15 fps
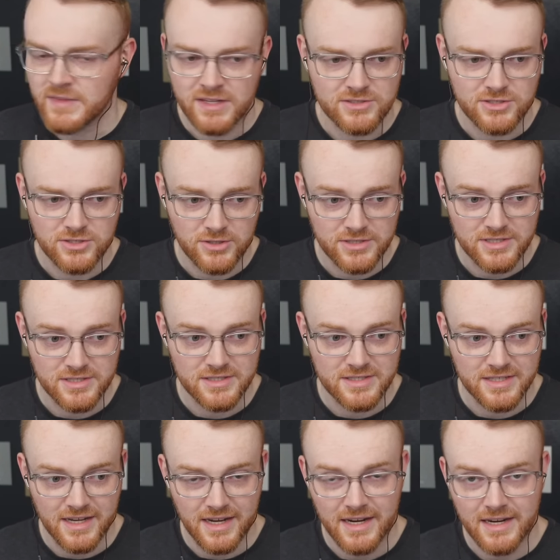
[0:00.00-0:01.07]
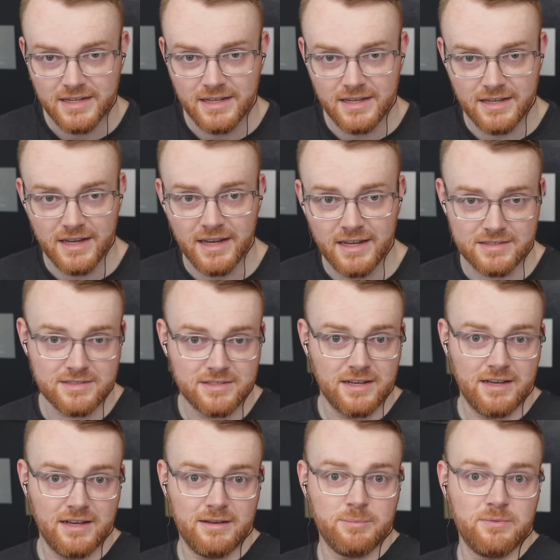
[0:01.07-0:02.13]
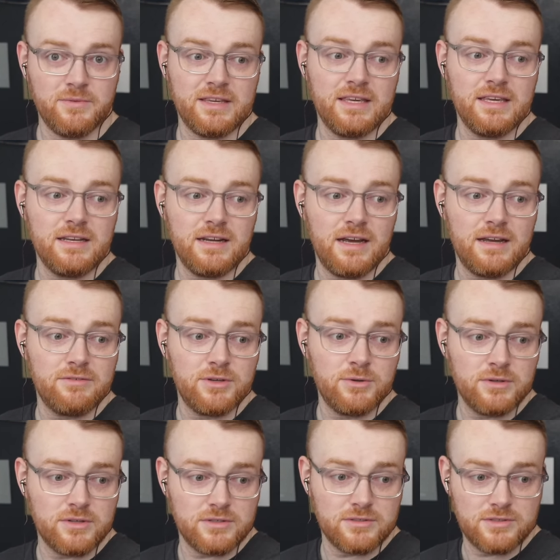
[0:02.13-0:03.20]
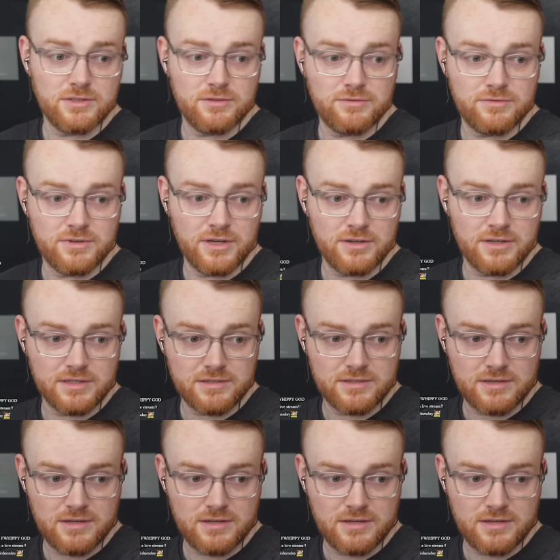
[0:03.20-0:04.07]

Show us the sign. Yes, uh, keen-eye viewers, you've noticed.